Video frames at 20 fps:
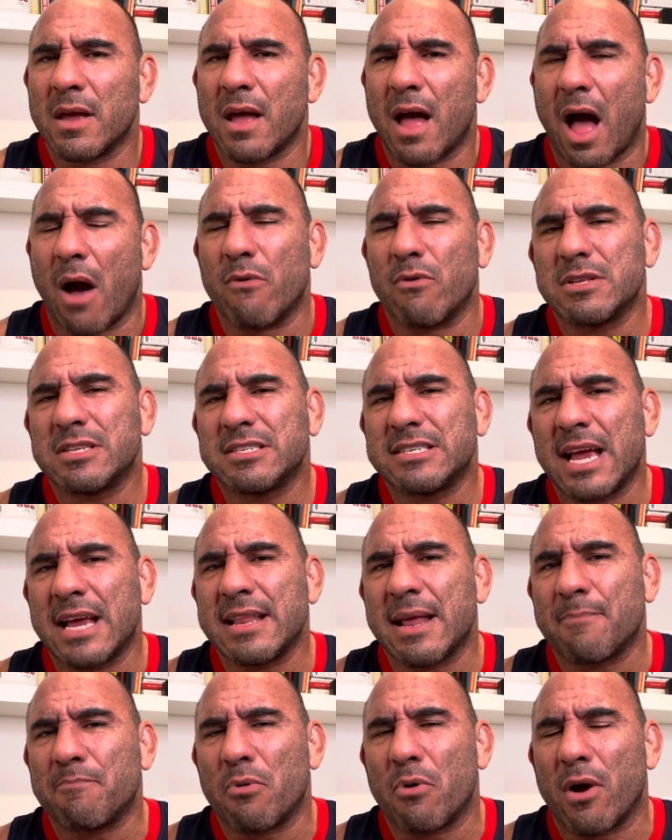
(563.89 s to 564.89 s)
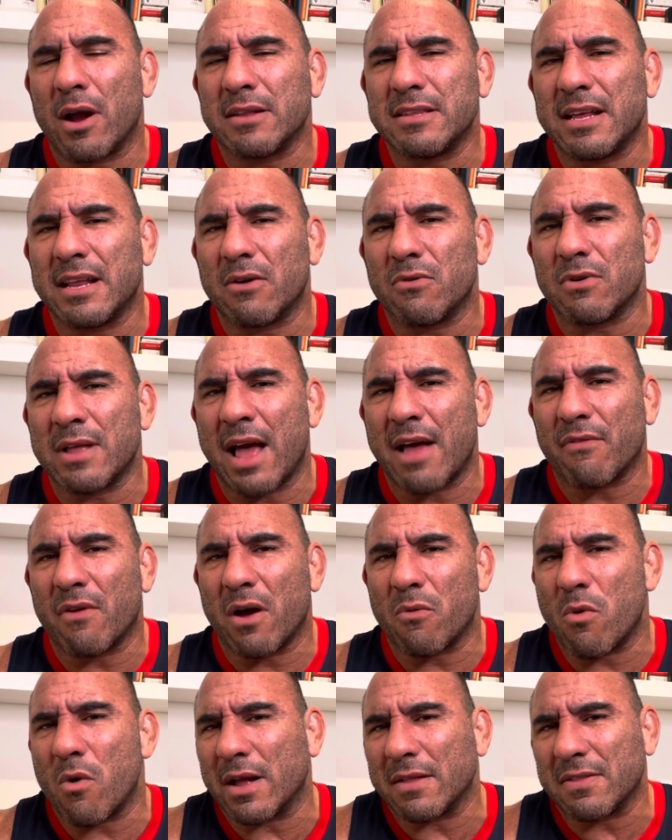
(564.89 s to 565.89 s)
I would say that Paul Ardila would
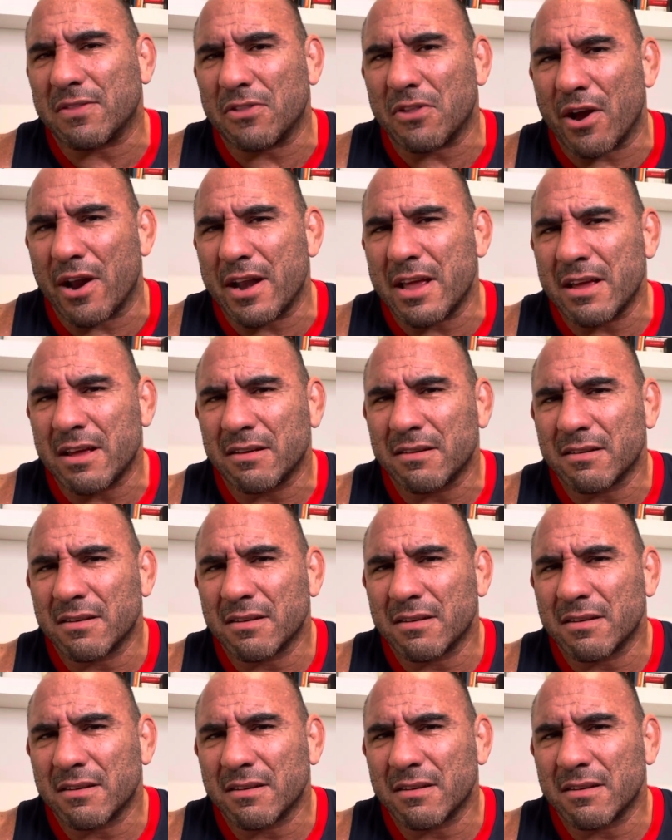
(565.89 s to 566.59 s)
have, 30?